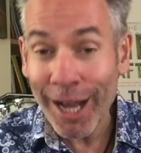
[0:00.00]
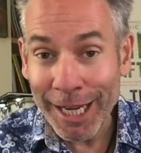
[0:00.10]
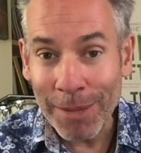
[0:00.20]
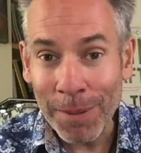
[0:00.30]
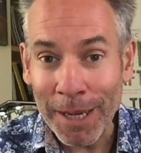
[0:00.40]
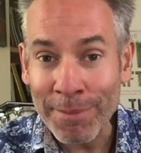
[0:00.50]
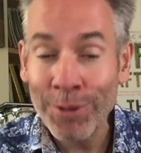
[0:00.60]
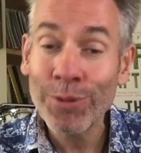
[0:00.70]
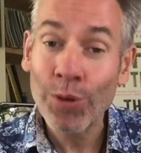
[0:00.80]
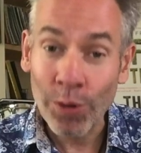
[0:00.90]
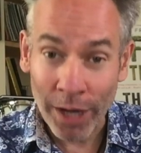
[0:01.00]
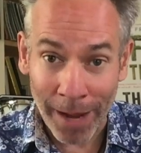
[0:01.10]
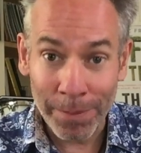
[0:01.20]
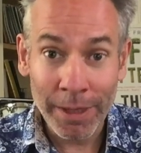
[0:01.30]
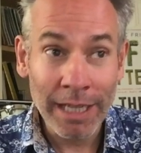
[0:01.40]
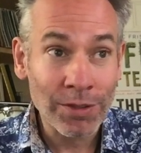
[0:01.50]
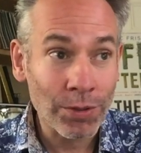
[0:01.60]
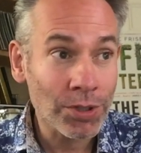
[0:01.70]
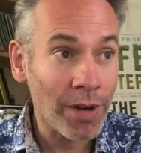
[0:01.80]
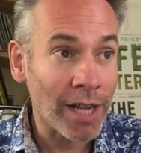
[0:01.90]
lucky people, or companies
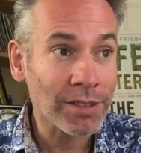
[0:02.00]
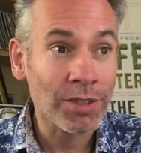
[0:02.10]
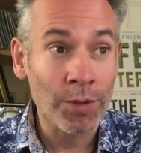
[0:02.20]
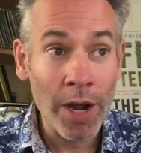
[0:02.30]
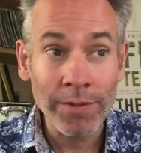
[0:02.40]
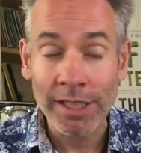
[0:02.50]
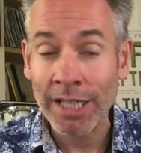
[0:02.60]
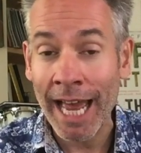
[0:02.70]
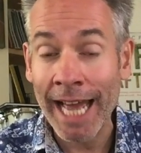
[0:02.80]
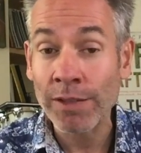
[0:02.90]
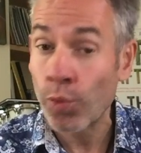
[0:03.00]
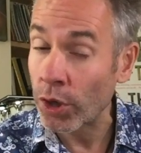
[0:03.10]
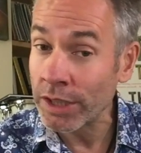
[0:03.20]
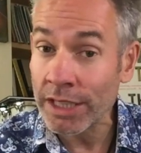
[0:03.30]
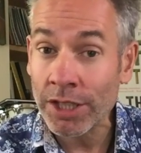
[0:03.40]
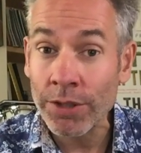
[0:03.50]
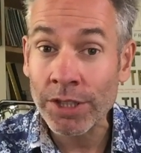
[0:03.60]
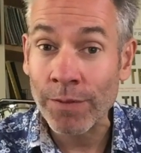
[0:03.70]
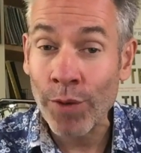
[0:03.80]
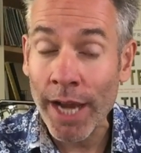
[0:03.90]
or trusts who own this land want
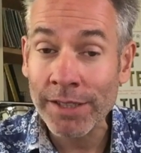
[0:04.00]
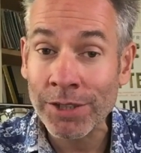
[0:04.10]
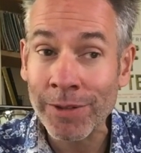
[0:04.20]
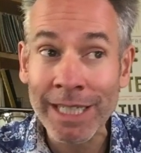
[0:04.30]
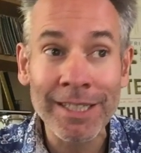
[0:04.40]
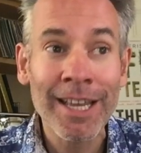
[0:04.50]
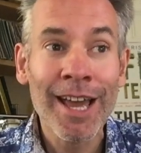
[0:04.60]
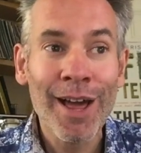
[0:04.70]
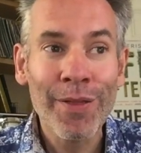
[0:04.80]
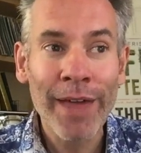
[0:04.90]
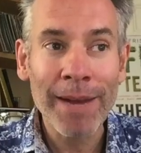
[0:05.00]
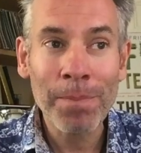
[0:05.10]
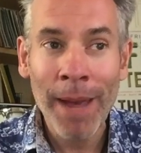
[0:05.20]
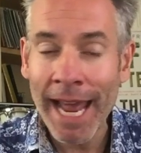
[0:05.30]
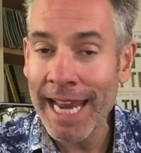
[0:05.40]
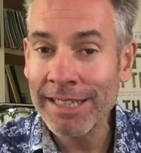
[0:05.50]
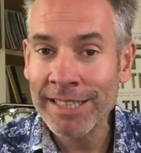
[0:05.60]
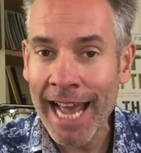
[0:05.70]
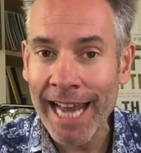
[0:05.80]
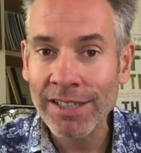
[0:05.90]
exclusive rights to it, then pay
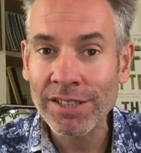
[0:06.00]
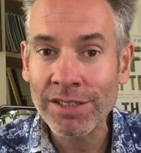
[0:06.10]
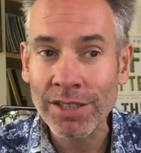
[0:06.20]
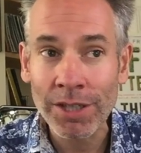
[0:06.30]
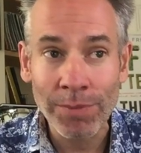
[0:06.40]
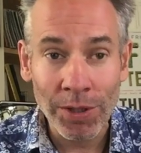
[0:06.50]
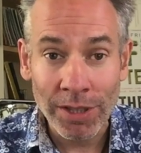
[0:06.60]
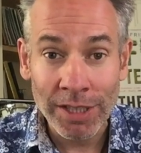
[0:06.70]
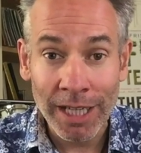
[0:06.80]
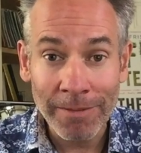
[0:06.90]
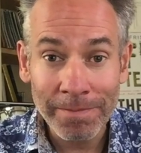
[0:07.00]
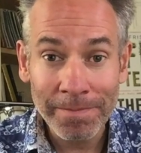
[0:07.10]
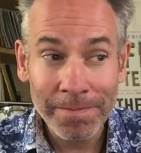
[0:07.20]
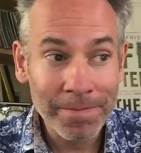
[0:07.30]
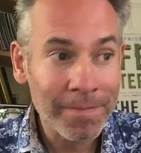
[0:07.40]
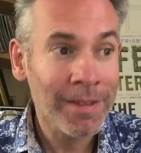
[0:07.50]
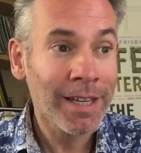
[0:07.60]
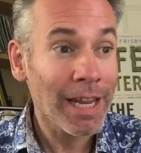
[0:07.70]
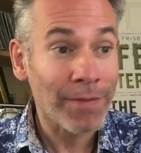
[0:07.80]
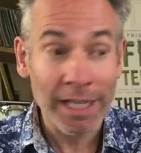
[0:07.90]
tax to the community.
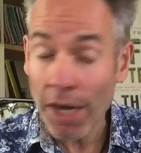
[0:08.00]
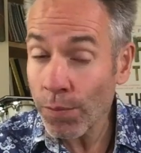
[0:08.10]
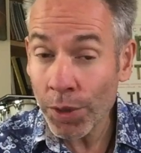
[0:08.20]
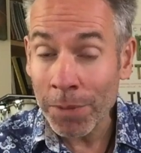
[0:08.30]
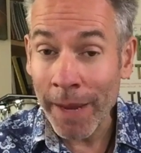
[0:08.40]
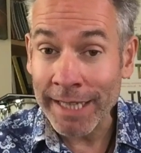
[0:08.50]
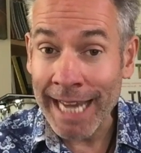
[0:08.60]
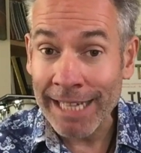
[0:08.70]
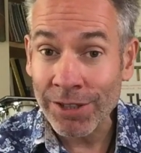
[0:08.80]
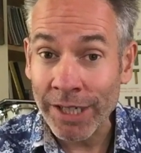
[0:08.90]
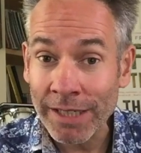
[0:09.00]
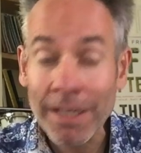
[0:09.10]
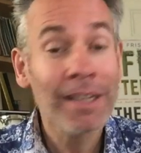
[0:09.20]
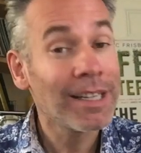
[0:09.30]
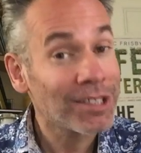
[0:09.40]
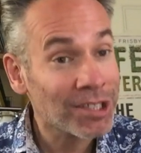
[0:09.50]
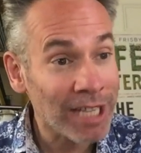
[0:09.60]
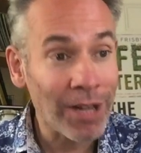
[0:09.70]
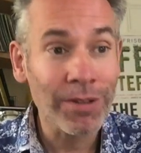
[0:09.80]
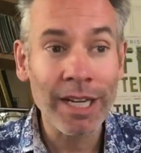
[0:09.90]
If they don't want to pay tax on it,
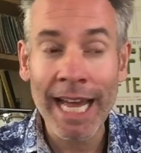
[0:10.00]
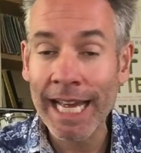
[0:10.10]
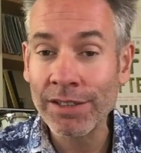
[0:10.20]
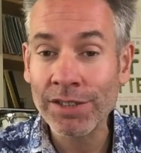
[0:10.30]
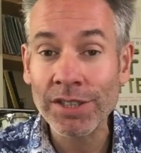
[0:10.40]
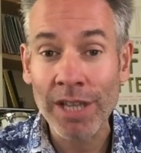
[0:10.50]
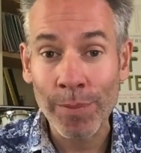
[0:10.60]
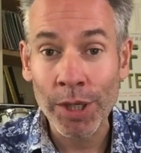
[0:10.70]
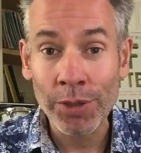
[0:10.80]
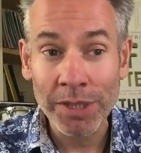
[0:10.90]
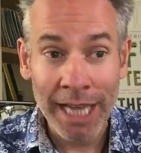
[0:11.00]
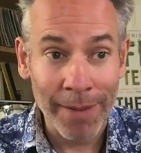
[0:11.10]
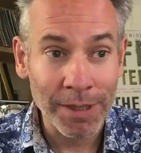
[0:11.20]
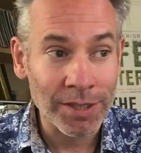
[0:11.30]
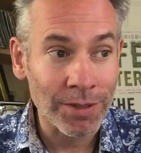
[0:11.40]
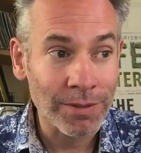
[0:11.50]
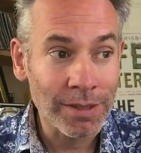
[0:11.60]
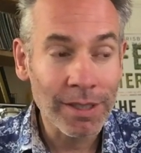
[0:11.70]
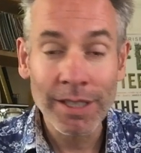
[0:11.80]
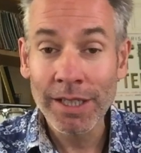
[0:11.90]
sell the land to someone who is happy to.
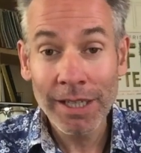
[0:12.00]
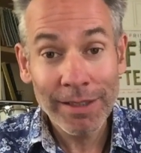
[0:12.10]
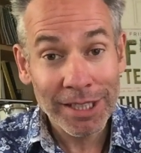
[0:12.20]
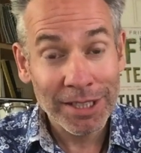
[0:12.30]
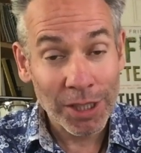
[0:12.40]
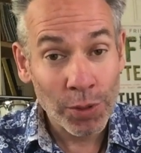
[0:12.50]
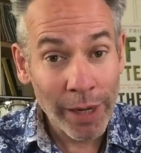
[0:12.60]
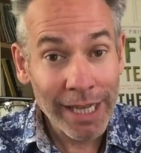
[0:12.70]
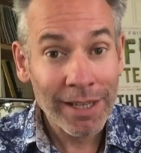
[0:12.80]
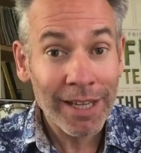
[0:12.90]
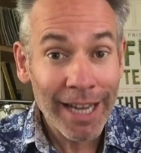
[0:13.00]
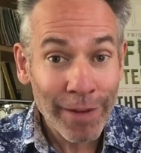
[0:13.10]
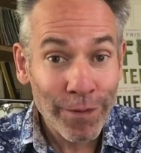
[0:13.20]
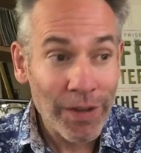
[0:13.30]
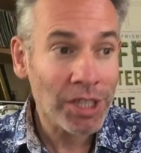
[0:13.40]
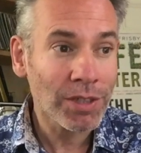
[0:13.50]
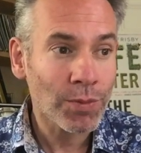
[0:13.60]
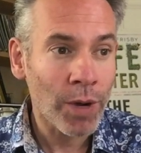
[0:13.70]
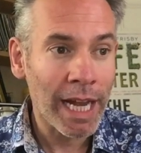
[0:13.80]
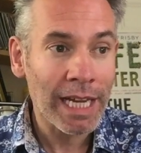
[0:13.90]
This is a quick,
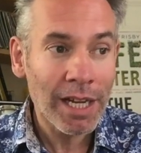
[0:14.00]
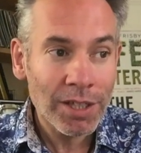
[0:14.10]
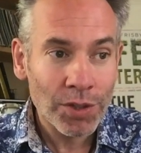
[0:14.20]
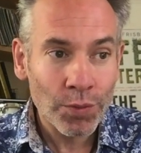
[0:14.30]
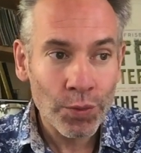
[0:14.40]
efficient way to